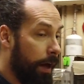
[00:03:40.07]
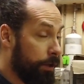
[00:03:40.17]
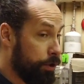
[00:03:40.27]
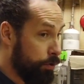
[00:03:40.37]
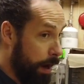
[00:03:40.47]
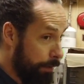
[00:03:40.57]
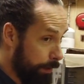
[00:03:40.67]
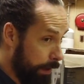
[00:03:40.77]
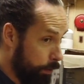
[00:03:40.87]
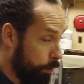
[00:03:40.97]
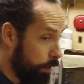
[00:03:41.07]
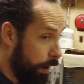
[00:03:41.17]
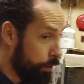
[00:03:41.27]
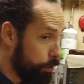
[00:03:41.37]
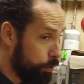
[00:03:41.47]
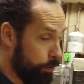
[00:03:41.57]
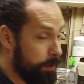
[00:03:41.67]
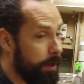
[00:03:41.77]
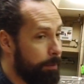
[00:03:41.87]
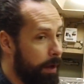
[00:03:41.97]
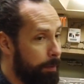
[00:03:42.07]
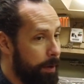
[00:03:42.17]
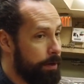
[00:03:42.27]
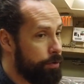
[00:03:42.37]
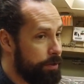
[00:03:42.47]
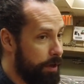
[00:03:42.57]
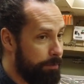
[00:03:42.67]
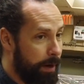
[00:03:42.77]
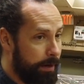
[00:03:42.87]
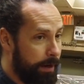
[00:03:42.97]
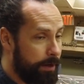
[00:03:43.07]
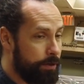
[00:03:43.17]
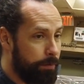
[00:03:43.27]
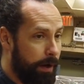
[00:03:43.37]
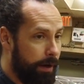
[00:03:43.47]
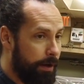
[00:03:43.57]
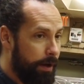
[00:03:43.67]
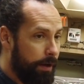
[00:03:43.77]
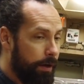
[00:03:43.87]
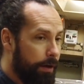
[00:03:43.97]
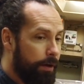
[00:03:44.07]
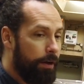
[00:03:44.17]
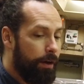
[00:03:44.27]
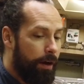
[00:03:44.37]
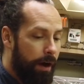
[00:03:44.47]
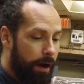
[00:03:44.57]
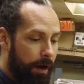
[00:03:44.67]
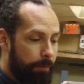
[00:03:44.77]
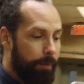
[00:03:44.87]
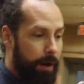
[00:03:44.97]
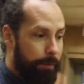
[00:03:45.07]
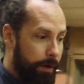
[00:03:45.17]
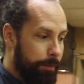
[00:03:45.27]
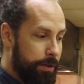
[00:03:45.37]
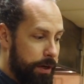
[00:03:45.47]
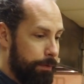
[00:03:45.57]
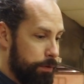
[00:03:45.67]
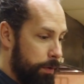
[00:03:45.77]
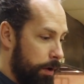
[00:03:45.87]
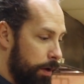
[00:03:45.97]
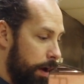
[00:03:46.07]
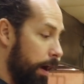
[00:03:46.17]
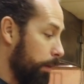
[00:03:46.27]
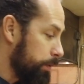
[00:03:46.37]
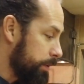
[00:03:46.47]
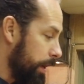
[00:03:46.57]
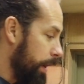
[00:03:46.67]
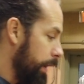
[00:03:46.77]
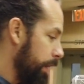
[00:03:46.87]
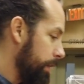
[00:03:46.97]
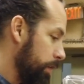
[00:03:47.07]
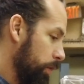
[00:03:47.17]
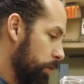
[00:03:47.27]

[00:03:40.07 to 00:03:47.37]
extravagant or unusual. Because I'm not oh, a pastry chef by unusual. by oh, unusual. Um, but I'm a, I'm a chef as well. I would say.